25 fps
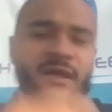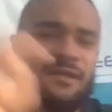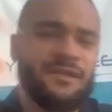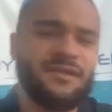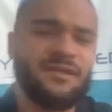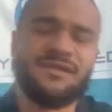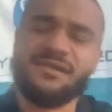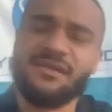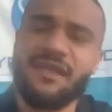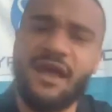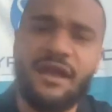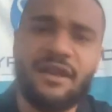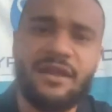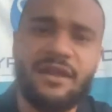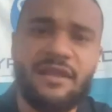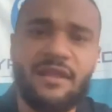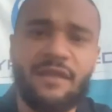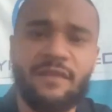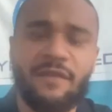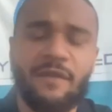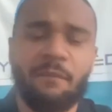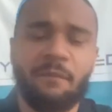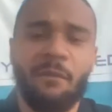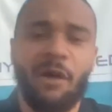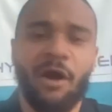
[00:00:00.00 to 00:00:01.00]

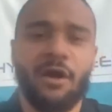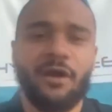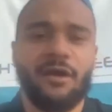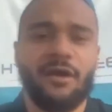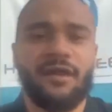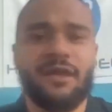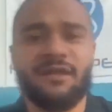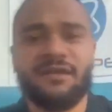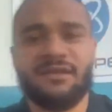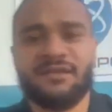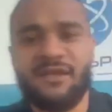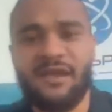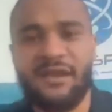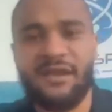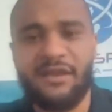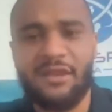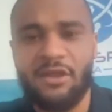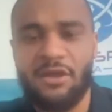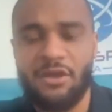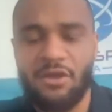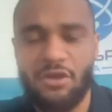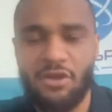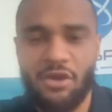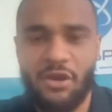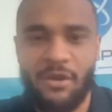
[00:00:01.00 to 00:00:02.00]
studying the market,
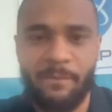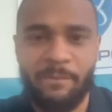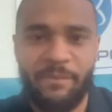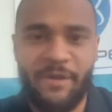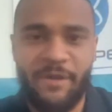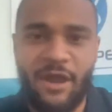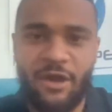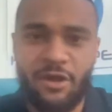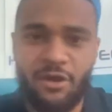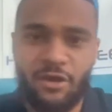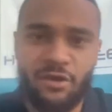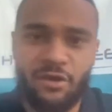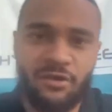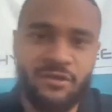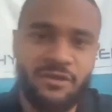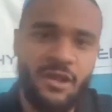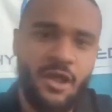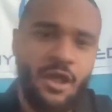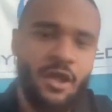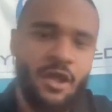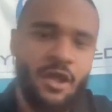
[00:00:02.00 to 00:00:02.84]
studying your competitors,